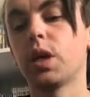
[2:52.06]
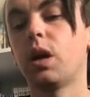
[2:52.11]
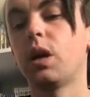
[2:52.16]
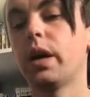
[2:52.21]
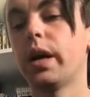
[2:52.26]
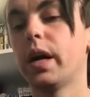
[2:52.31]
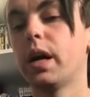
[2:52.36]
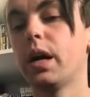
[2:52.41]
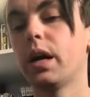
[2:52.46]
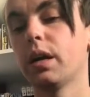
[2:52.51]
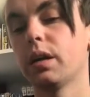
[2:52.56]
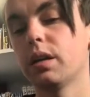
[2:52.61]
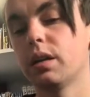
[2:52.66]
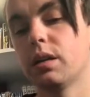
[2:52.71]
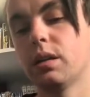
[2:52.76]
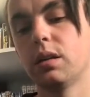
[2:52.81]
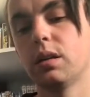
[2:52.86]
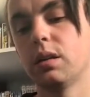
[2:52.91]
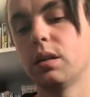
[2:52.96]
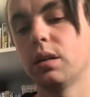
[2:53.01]
I
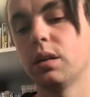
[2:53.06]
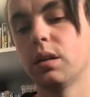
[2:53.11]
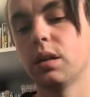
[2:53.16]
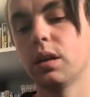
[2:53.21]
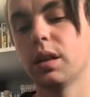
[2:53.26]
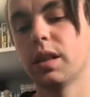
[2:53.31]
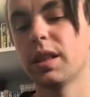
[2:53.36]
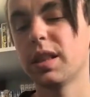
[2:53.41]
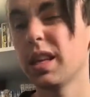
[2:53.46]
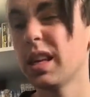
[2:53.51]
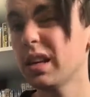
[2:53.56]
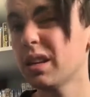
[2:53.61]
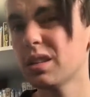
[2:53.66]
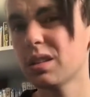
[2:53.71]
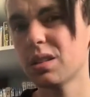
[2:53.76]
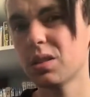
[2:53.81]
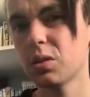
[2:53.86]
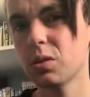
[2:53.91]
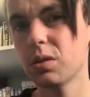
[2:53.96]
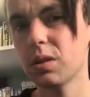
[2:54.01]
think I
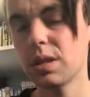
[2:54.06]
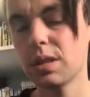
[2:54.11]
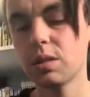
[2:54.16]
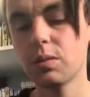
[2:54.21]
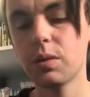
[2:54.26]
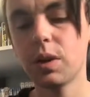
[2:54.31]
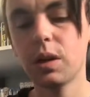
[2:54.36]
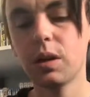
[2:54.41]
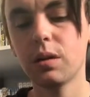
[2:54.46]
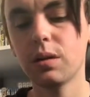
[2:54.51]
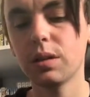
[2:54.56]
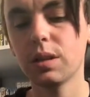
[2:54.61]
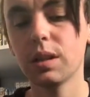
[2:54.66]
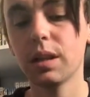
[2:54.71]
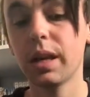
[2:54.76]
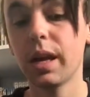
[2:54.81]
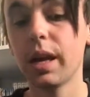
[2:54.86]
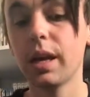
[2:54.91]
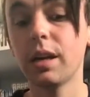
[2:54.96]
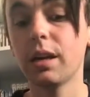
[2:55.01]
saw this when I was a
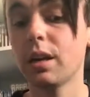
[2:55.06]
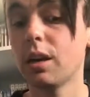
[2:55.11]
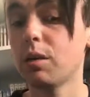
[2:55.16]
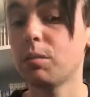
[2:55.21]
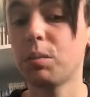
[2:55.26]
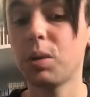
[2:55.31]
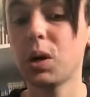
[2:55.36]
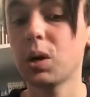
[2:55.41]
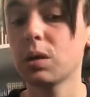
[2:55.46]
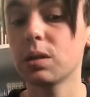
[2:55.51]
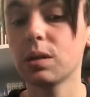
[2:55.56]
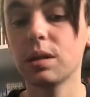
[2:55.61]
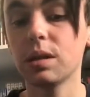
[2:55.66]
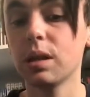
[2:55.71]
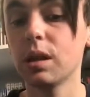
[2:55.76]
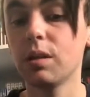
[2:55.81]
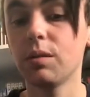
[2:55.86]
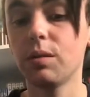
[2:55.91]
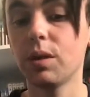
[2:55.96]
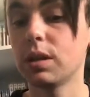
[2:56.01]
kid, and I'm
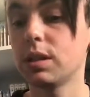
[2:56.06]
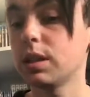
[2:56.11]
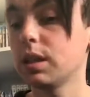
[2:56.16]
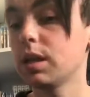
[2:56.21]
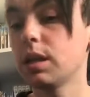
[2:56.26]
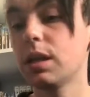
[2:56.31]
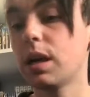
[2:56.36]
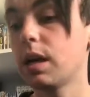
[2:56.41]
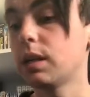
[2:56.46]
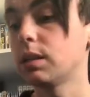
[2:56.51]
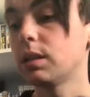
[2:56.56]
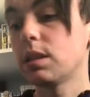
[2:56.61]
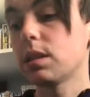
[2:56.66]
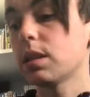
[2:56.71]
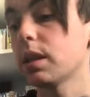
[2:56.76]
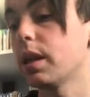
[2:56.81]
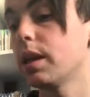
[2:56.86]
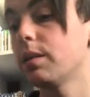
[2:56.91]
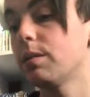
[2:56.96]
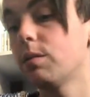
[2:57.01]
positive I didn't
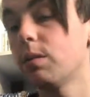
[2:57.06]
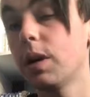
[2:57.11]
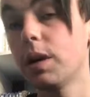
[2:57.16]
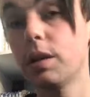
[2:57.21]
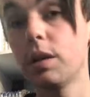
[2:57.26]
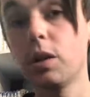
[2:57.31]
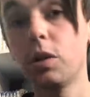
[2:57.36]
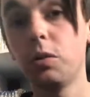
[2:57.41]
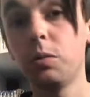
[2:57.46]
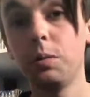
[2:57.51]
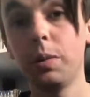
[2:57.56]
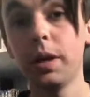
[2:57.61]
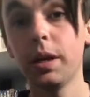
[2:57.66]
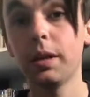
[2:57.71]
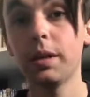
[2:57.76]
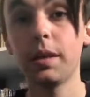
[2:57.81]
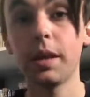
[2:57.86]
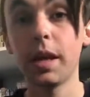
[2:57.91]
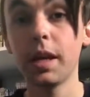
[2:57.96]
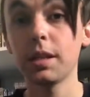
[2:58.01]
understand it one little
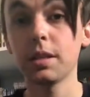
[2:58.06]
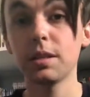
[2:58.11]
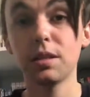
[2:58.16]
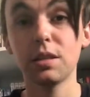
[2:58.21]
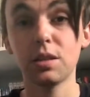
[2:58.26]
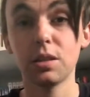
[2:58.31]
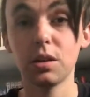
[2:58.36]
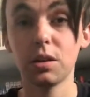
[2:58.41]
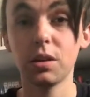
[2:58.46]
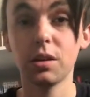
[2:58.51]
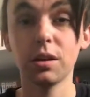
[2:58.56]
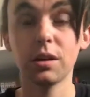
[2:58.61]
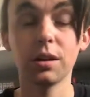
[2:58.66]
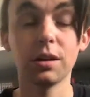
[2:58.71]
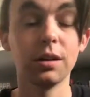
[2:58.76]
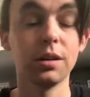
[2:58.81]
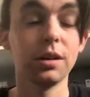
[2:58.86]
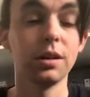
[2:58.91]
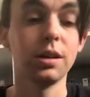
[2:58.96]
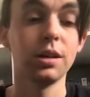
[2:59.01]
bit then, so,
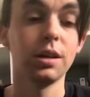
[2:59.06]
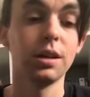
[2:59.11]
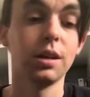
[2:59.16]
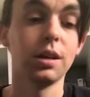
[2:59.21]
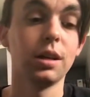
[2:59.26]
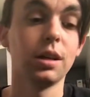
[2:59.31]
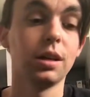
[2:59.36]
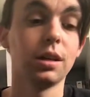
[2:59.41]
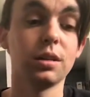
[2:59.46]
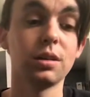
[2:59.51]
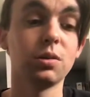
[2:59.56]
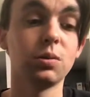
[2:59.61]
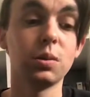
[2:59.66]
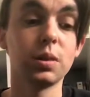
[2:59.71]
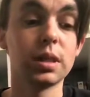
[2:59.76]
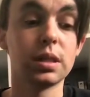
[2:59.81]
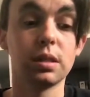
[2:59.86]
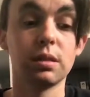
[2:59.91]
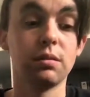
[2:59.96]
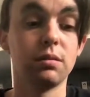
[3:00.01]
because it
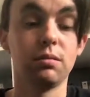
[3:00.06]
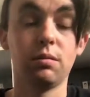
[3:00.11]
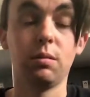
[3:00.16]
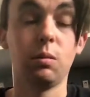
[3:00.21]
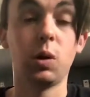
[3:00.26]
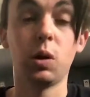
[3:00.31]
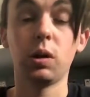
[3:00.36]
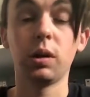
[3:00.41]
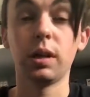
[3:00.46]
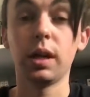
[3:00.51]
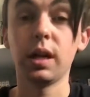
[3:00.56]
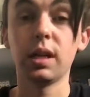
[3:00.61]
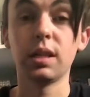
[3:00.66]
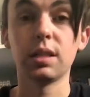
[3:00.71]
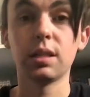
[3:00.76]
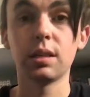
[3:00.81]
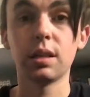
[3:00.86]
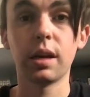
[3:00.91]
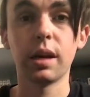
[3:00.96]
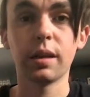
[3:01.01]
was, well, it
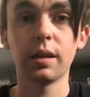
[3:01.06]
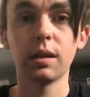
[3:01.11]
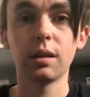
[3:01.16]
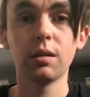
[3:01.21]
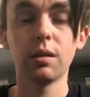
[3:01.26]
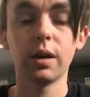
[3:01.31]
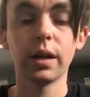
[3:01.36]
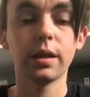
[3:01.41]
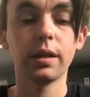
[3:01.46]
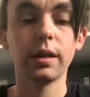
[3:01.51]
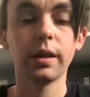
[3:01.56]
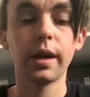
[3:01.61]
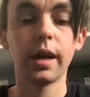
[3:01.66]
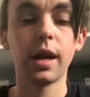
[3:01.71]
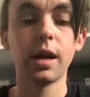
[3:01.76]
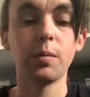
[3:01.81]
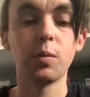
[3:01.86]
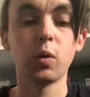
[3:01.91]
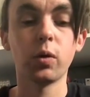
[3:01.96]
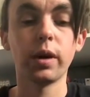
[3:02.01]
is nothing like the
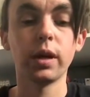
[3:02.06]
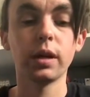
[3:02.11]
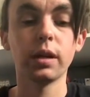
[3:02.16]
game or